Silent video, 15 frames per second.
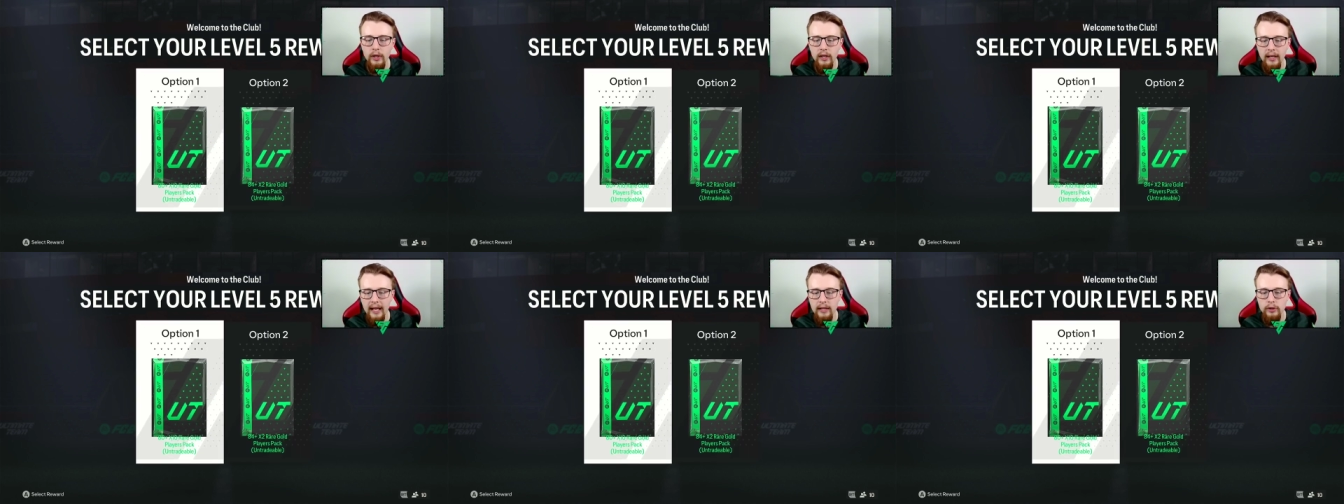to
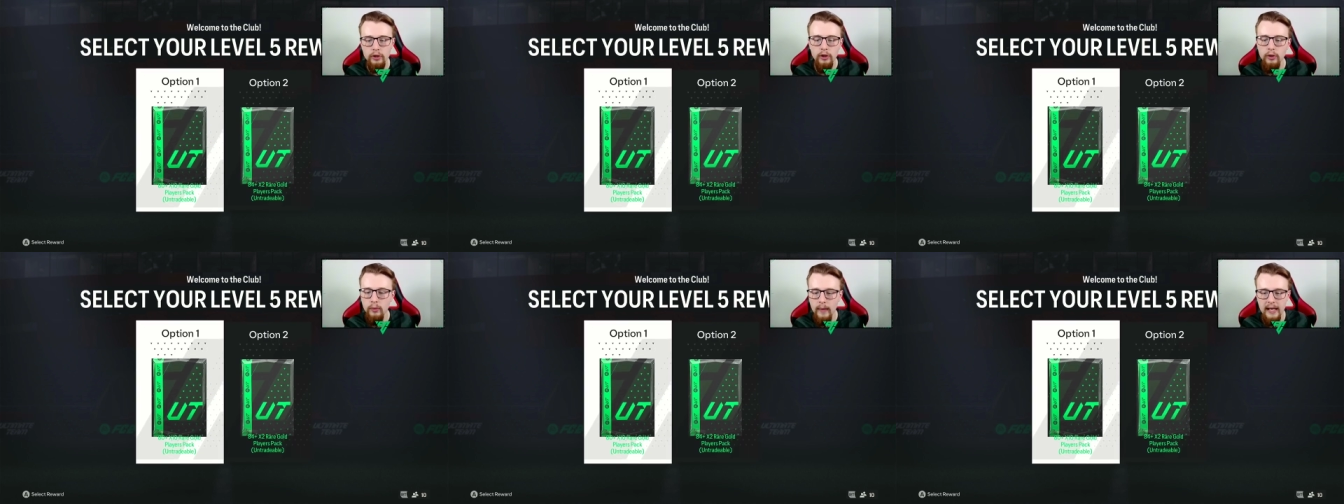get
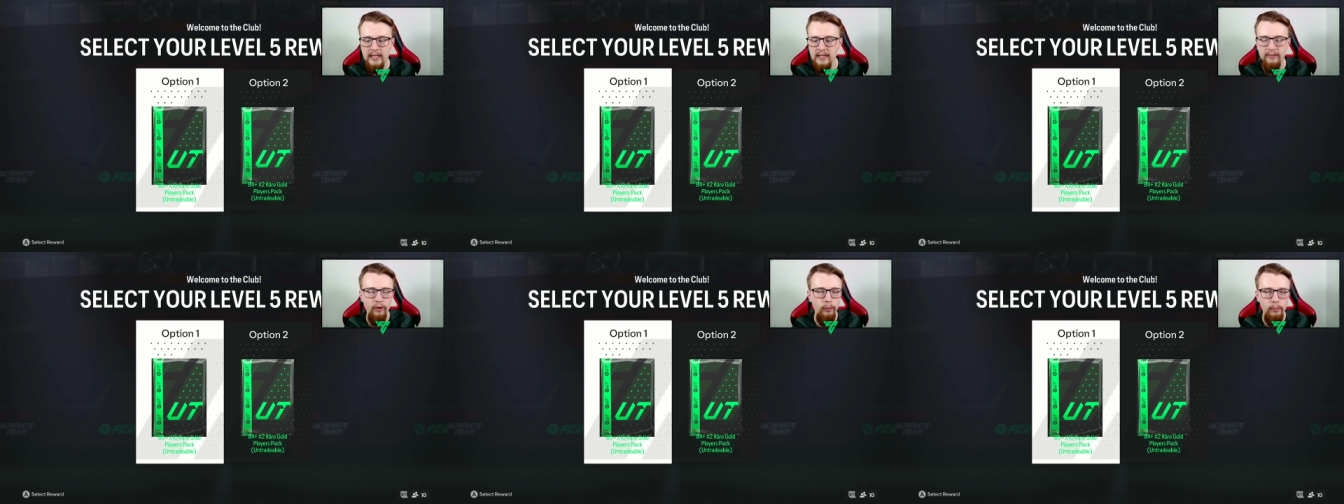2
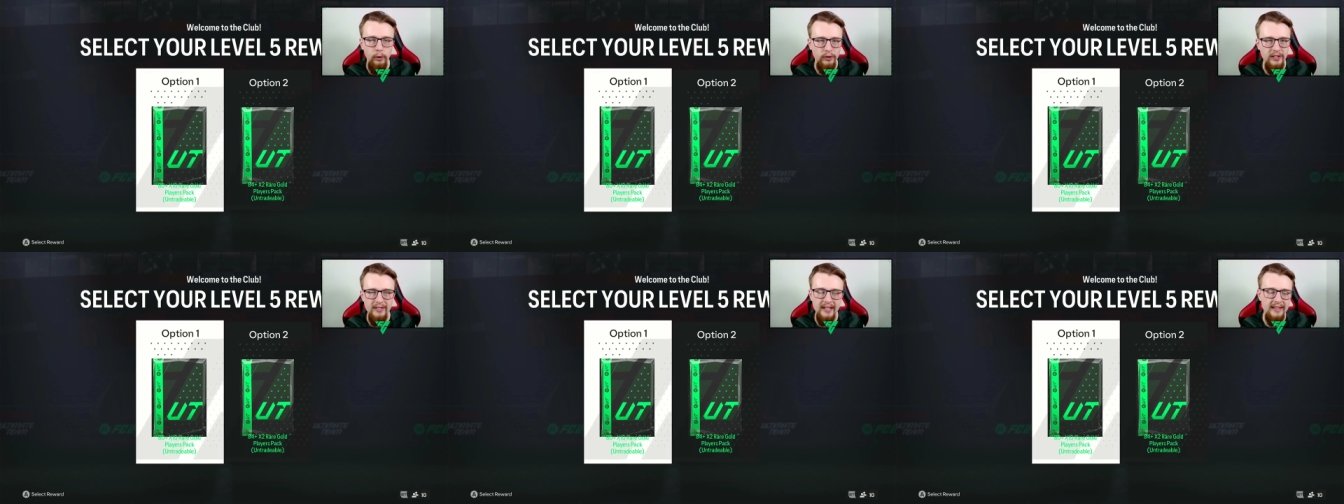84
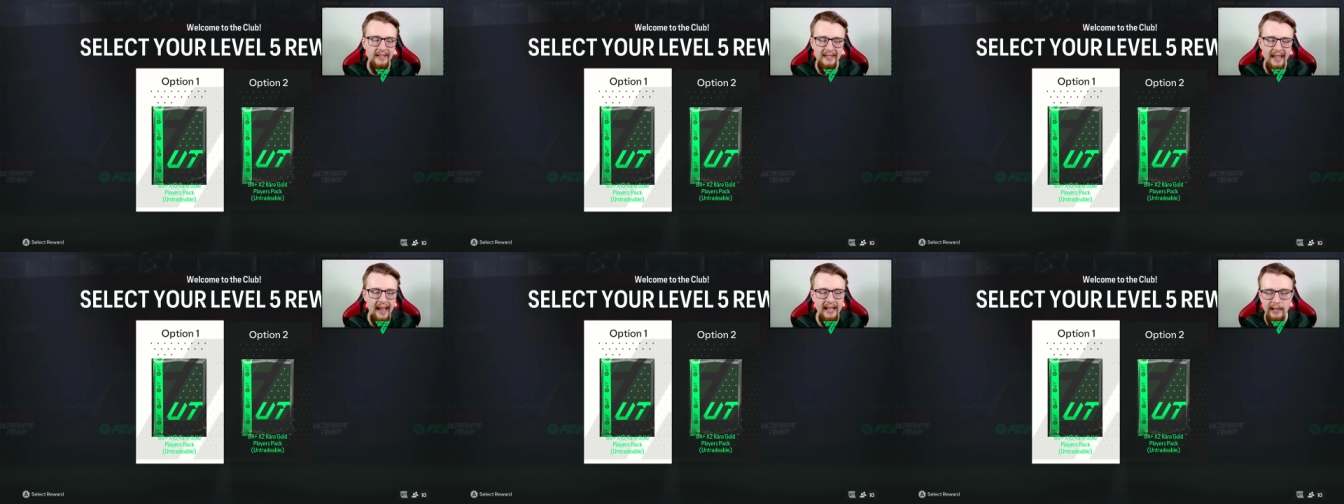pluses in this
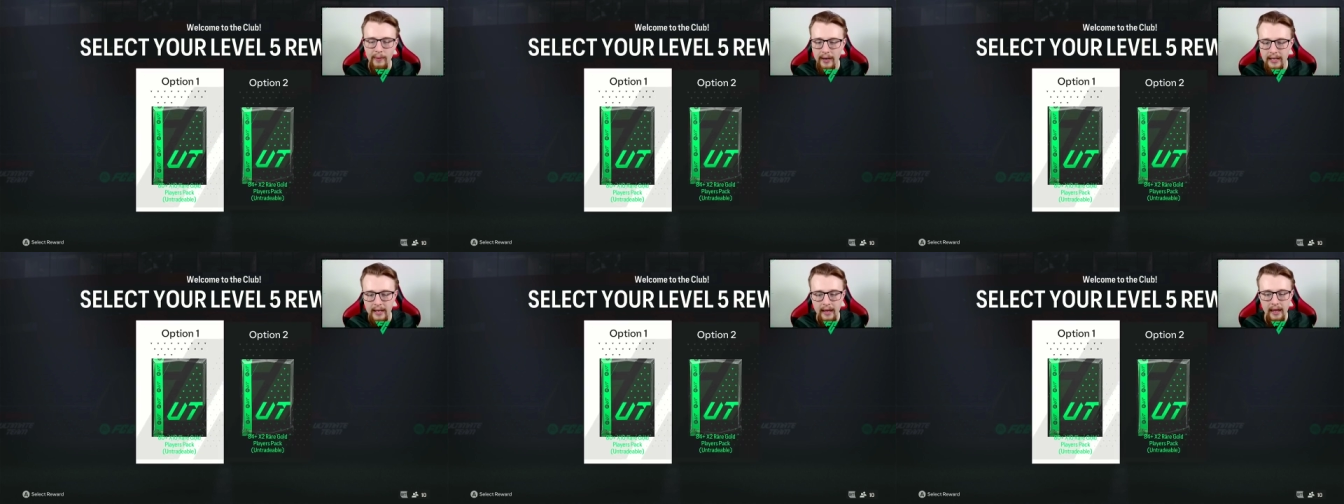
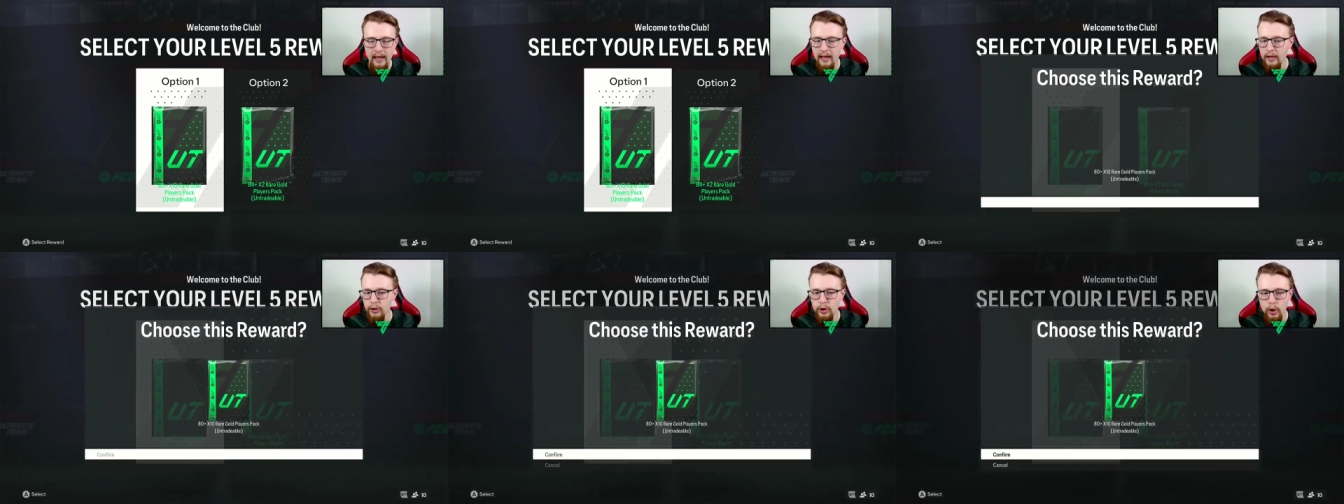anyway.
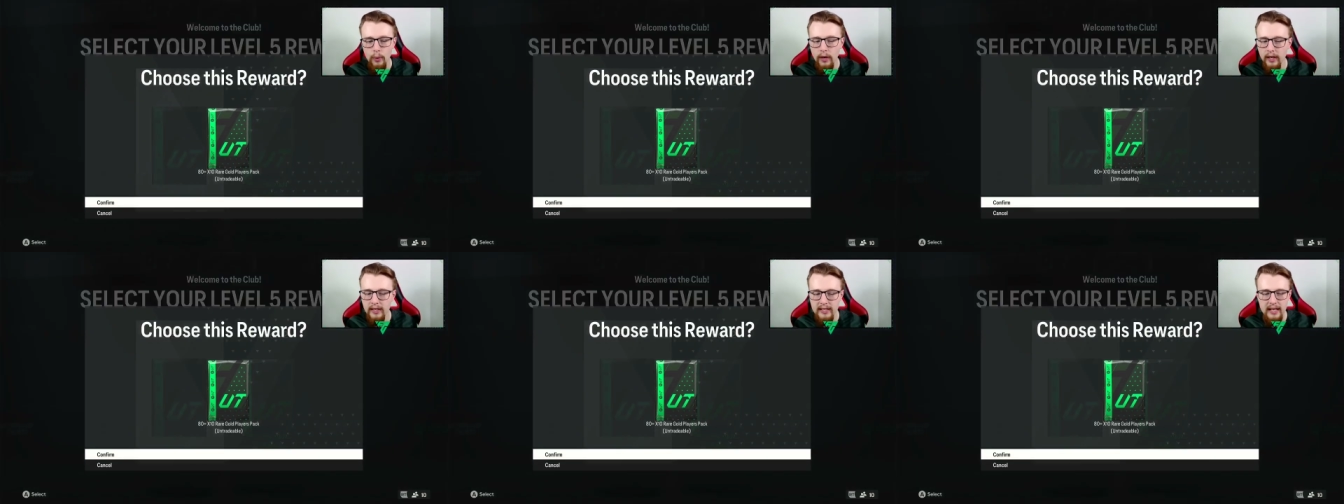So we're
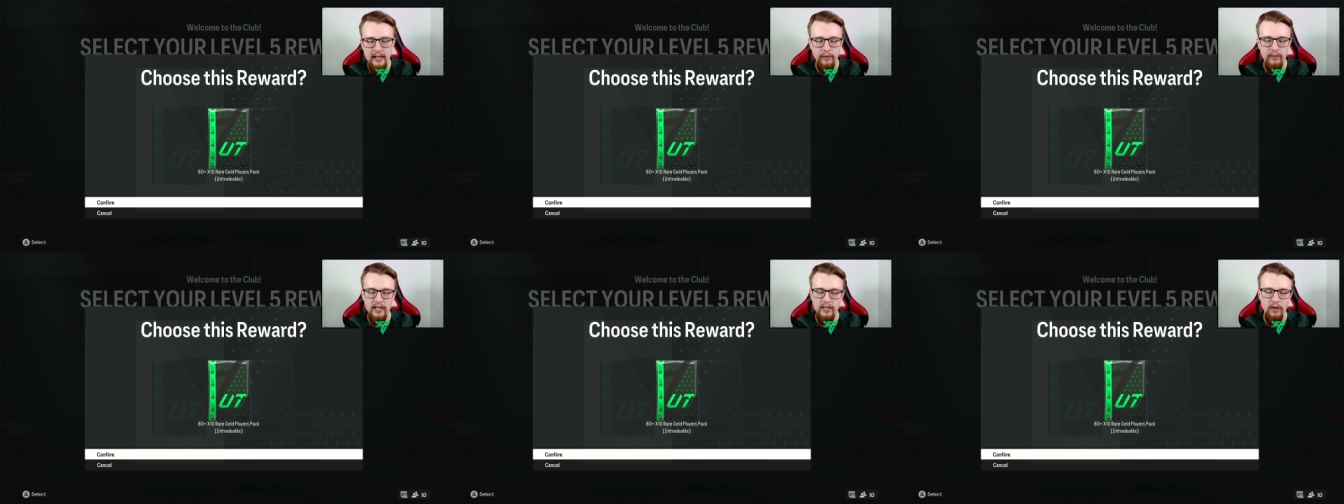going to take the
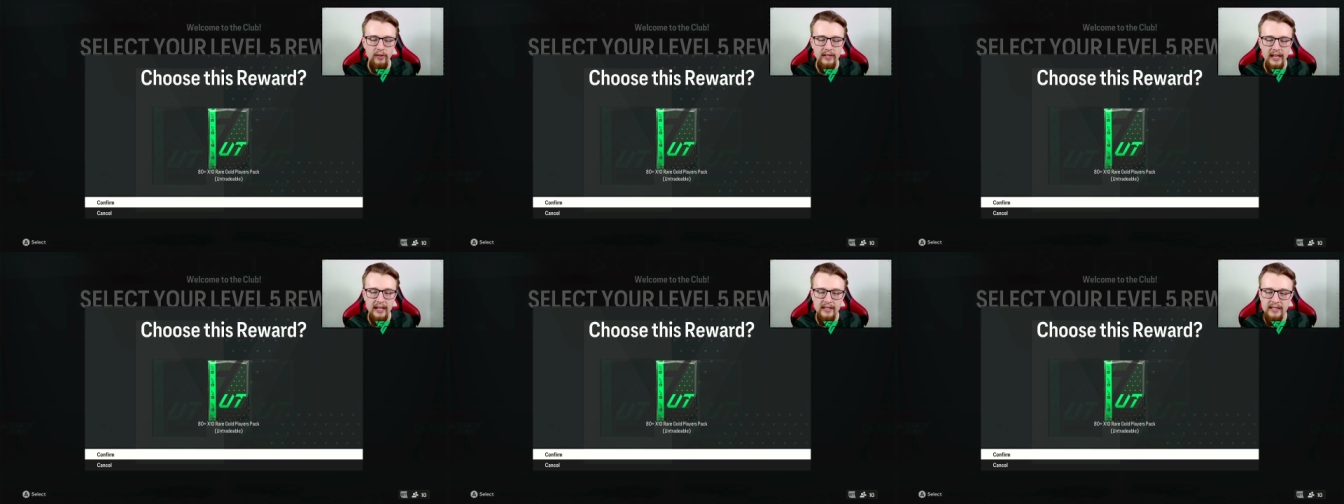risk on
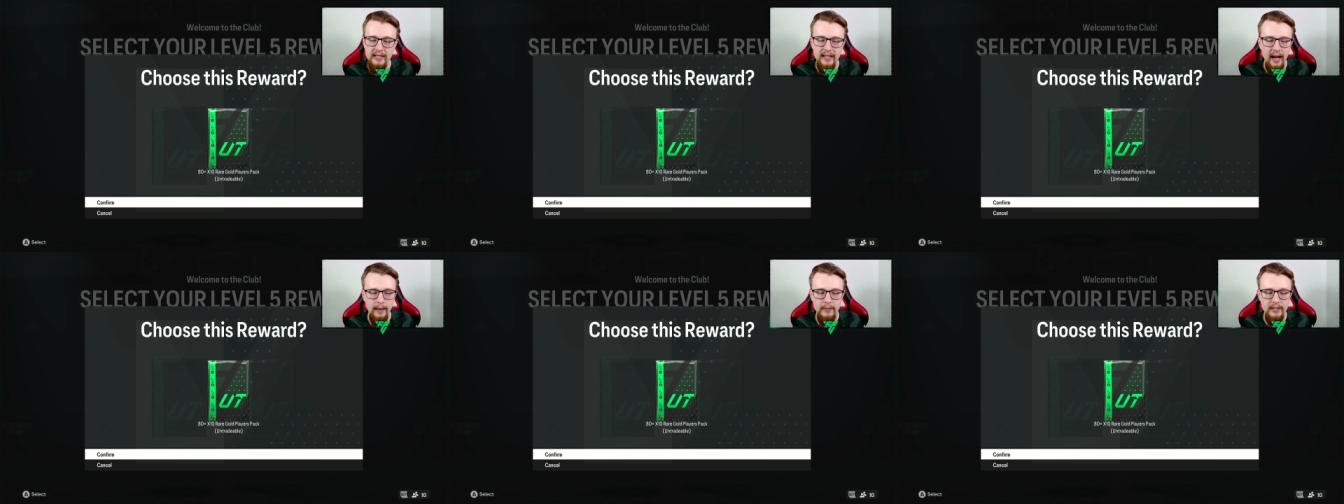the 80
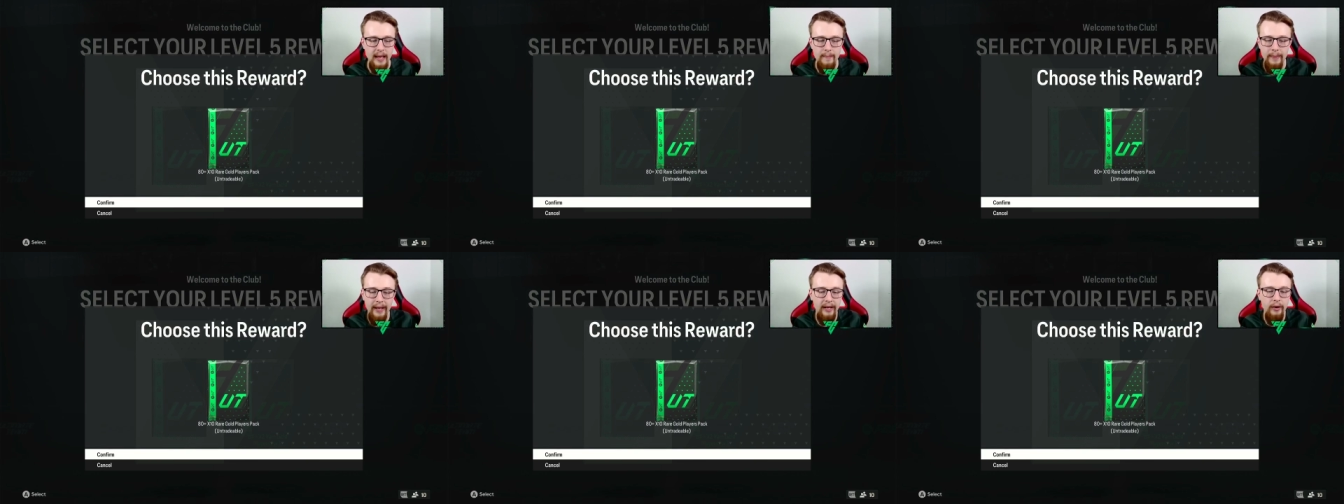times 10
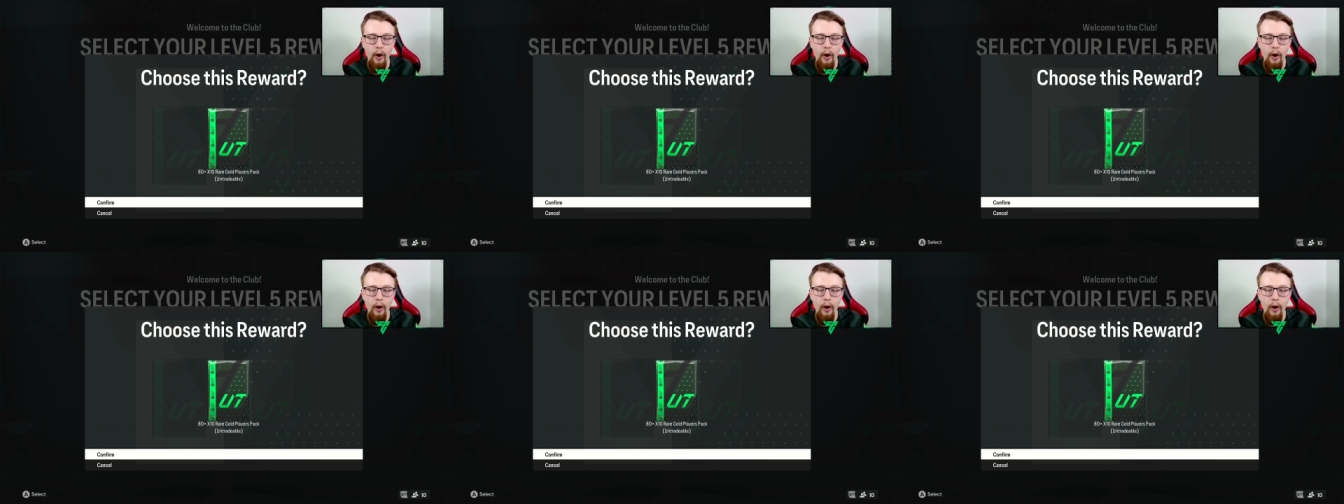pack and